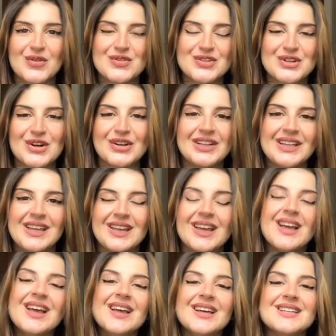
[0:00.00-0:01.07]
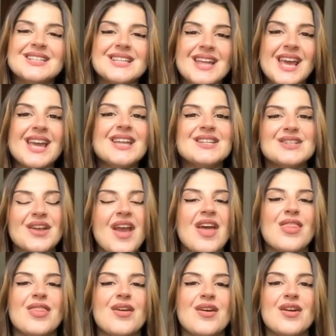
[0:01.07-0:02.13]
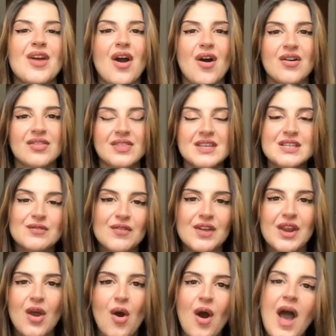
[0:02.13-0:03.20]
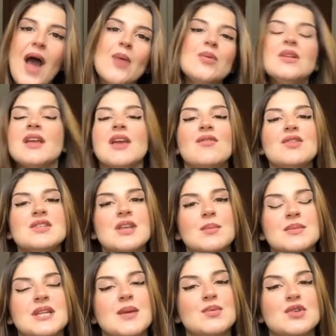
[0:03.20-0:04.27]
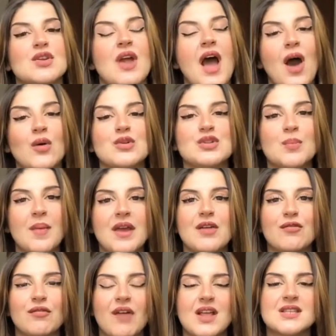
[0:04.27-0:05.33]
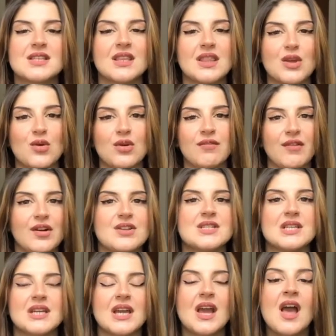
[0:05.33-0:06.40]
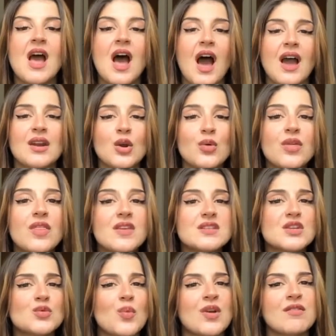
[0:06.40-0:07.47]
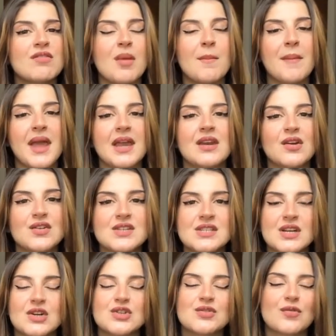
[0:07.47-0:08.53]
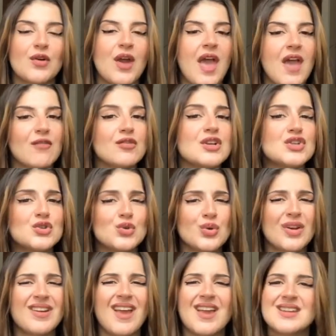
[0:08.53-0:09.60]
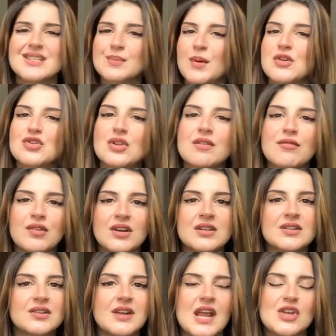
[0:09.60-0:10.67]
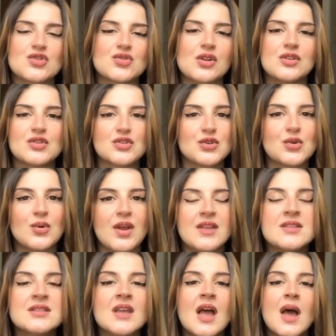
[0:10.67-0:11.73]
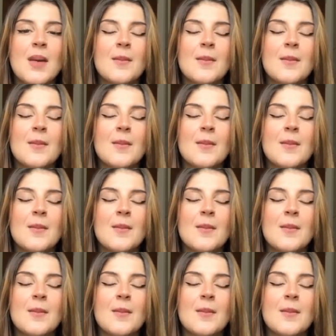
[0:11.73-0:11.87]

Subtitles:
of Stirling. Today, together on this video, I will give you some tips on how to make friends at the university. I know that this is one of the main concerns for every student and especially for international students,